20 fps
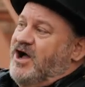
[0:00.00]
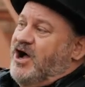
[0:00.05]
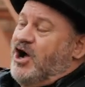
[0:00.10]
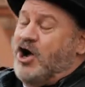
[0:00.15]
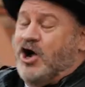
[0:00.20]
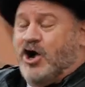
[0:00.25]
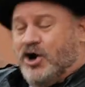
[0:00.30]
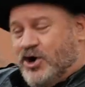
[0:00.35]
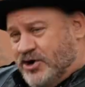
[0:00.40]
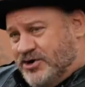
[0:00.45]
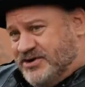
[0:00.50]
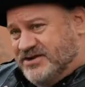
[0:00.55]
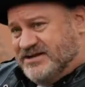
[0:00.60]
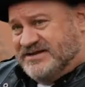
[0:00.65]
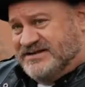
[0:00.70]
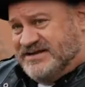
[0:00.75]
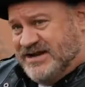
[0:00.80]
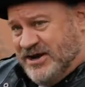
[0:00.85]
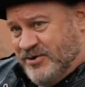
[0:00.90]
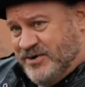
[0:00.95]
hard
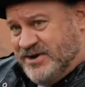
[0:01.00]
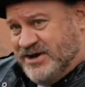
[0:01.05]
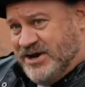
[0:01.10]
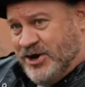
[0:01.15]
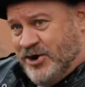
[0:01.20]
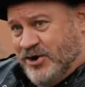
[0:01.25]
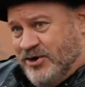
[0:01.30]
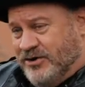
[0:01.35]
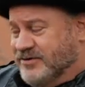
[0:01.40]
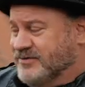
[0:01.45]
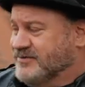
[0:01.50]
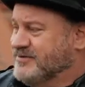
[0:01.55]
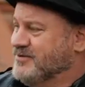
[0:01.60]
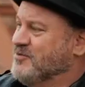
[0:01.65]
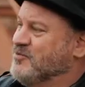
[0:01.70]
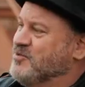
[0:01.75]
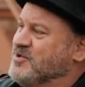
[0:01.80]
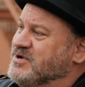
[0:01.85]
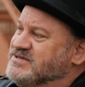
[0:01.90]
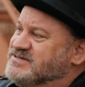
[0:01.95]
derriere
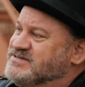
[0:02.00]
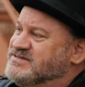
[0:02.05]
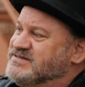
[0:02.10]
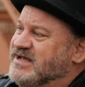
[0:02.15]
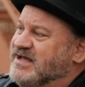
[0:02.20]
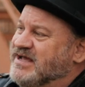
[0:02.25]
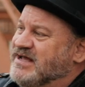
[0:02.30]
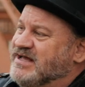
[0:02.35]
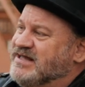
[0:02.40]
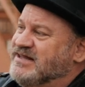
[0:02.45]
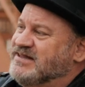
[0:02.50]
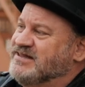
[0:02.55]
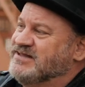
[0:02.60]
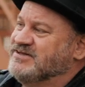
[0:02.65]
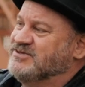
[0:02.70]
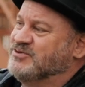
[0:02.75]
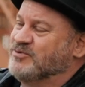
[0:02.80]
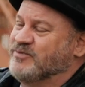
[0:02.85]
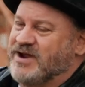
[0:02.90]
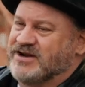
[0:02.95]
was
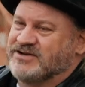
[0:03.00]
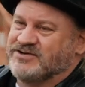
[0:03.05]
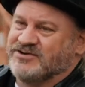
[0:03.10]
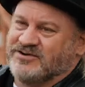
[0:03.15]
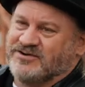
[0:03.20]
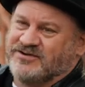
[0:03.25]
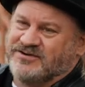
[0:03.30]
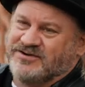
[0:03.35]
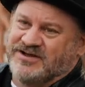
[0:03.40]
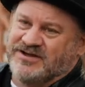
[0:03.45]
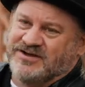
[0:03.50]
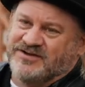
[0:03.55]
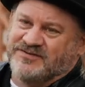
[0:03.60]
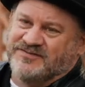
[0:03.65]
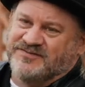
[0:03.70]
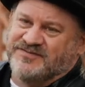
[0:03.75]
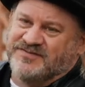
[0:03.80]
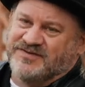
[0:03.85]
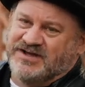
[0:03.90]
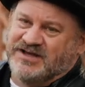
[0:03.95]
the director
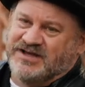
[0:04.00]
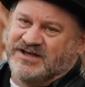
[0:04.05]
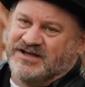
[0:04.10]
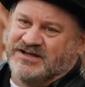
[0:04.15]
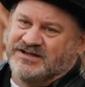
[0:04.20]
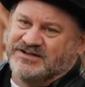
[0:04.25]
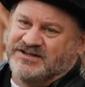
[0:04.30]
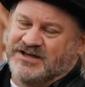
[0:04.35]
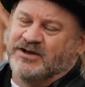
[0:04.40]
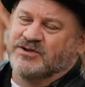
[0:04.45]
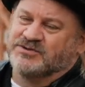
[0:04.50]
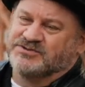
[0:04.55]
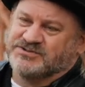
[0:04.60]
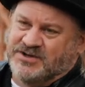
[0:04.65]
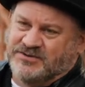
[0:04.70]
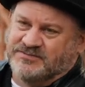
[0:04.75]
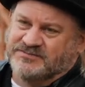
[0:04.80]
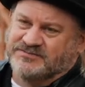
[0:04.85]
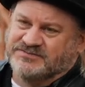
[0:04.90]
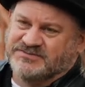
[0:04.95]
of
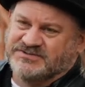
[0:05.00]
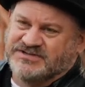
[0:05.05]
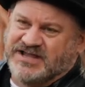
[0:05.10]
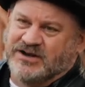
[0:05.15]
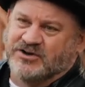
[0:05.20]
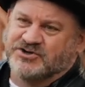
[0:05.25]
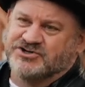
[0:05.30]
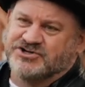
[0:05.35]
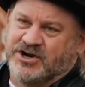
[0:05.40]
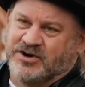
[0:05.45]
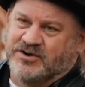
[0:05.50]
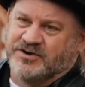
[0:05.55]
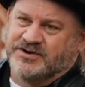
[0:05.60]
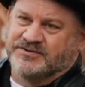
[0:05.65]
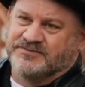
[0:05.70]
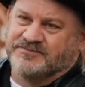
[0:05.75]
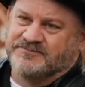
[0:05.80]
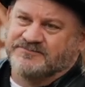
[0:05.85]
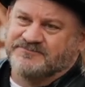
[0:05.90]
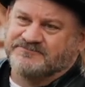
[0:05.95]
Yellowstone, Taylor
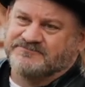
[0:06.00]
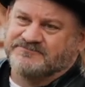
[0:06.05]
Sheridan.